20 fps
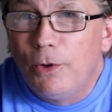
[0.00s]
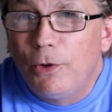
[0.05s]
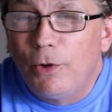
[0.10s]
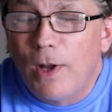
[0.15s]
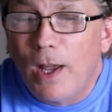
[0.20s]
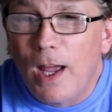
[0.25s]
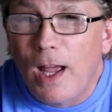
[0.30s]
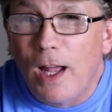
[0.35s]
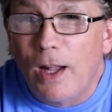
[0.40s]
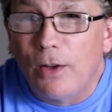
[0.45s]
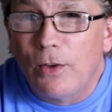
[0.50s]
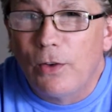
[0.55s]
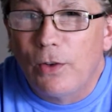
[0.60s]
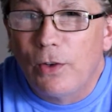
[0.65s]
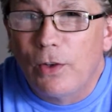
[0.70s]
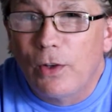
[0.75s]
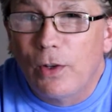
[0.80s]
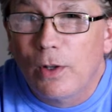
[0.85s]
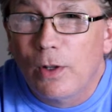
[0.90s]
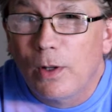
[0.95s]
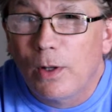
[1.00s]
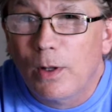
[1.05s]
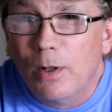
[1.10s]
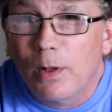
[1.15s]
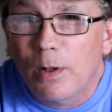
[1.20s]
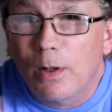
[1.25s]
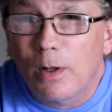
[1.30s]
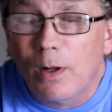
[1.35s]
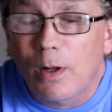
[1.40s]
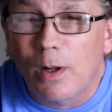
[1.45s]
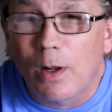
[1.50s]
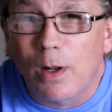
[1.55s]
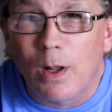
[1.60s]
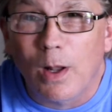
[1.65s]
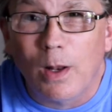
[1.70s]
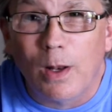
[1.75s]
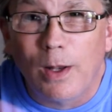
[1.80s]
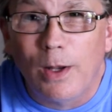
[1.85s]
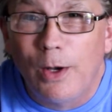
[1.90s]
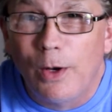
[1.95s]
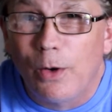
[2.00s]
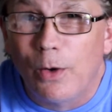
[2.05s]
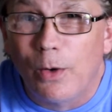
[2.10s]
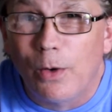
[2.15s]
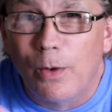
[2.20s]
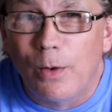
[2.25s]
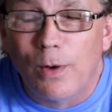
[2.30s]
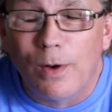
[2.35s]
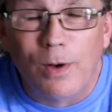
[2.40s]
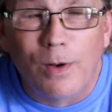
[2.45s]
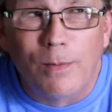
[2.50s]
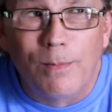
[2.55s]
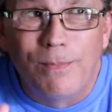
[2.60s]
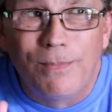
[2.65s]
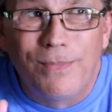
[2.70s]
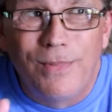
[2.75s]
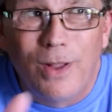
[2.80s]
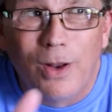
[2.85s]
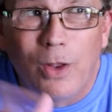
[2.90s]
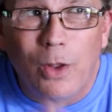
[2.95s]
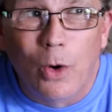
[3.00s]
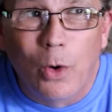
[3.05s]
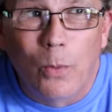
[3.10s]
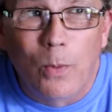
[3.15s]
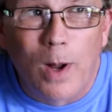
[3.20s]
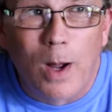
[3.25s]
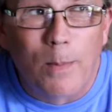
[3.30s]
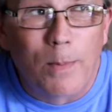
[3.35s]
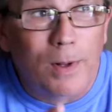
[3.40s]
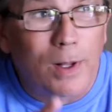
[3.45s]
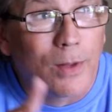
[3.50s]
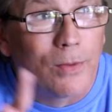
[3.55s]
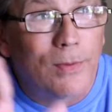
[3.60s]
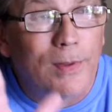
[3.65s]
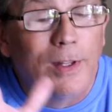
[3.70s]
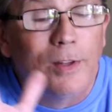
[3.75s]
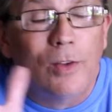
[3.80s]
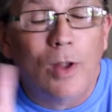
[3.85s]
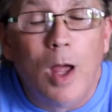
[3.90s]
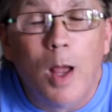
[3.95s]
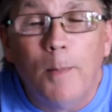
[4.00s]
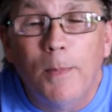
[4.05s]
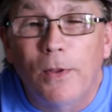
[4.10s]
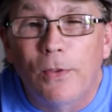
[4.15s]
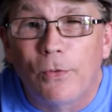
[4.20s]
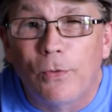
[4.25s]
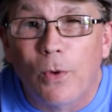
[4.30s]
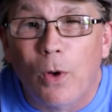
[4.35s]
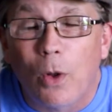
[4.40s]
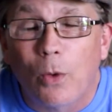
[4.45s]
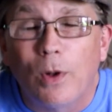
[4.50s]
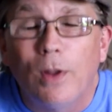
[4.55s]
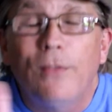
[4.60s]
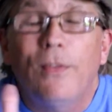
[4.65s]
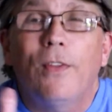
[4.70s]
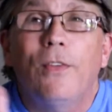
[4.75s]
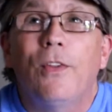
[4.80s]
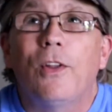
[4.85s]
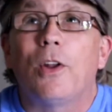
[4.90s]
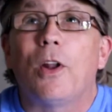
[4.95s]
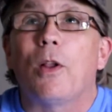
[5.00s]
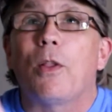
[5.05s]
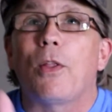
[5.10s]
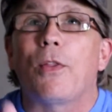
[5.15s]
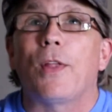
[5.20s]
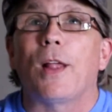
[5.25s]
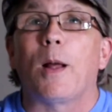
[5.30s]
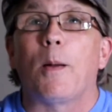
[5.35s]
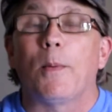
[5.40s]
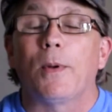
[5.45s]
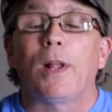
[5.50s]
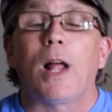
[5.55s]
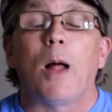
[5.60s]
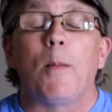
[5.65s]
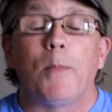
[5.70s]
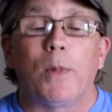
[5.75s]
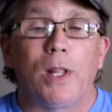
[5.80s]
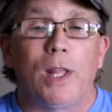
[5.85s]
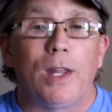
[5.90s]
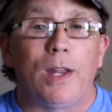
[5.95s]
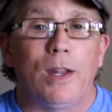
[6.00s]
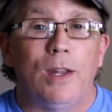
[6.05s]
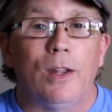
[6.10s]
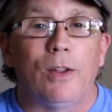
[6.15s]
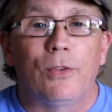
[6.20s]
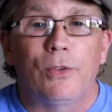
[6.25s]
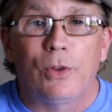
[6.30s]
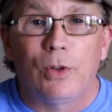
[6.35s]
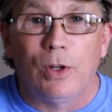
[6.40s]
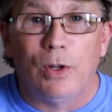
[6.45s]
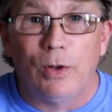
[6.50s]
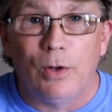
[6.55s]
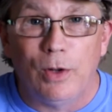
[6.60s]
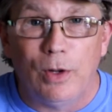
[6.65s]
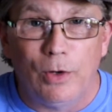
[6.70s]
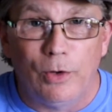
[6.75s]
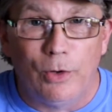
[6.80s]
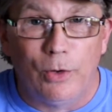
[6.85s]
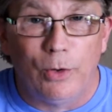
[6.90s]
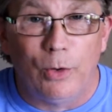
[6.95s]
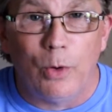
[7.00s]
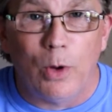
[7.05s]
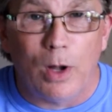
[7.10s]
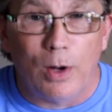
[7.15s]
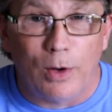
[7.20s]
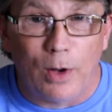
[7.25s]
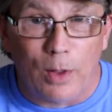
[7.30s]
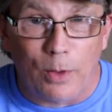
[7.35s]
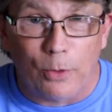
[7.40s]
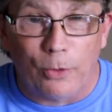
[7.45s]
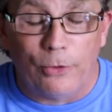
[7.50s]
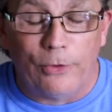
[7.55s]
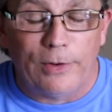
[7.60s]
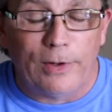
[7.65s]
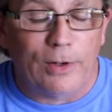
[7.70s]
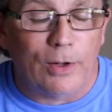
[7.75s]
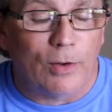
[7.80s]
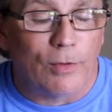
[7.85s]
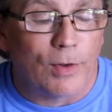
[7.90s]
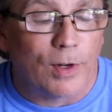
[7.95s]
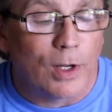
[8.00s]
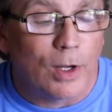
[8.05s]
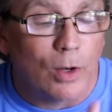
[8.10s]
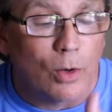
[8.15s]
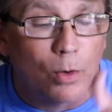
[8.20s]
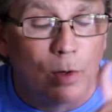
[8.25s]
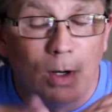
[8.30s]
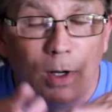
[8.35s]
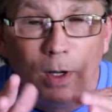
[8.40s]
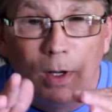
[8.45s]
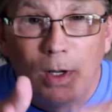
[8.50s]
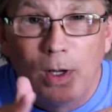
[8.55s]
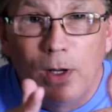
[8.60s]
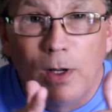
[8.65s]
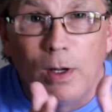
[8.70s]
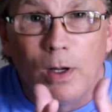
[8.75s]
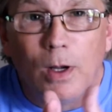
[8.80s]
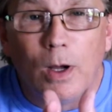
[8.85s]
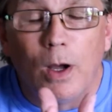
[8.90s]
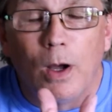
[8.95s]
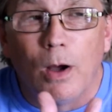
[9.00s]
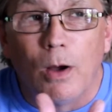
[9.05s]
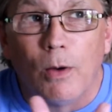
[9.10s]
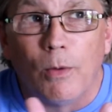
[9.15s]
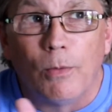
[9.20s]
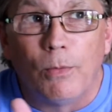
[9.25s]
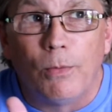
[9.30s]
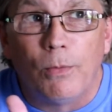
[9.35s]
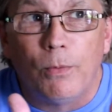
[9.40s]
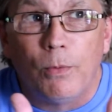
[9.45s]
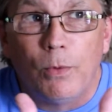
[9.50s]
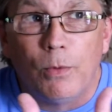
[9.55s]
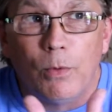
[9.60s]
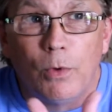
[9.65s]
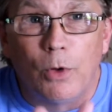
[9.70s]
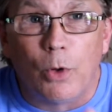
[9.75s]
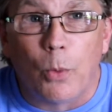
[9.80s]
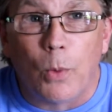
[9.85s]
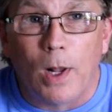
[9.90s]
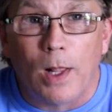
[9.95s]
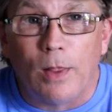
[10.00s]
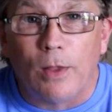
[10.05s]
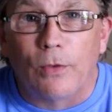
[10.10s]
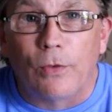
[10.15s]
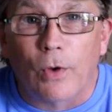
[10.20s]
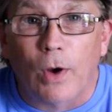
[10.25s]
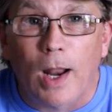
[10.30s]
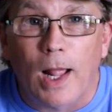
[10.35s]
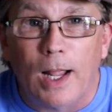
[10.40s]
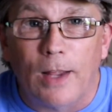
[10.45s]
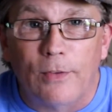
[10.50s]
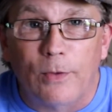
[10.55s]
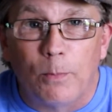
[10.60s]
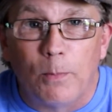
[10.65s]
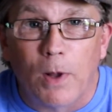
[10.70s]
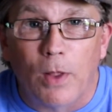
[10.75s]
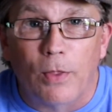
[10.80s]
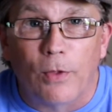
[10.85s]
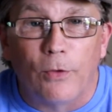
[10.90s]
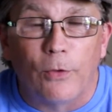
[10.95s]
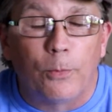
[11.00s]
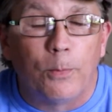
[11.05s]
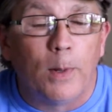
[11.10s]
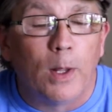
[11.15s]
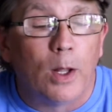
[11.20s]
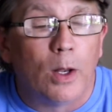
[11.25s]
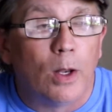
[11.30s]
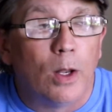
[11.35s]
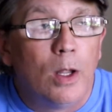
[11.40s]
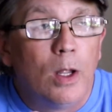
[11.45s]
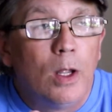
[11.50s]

chats here a little while, but see, time is flying. This is another thing. I'm going to get into another sit-down video of the way this last month has been.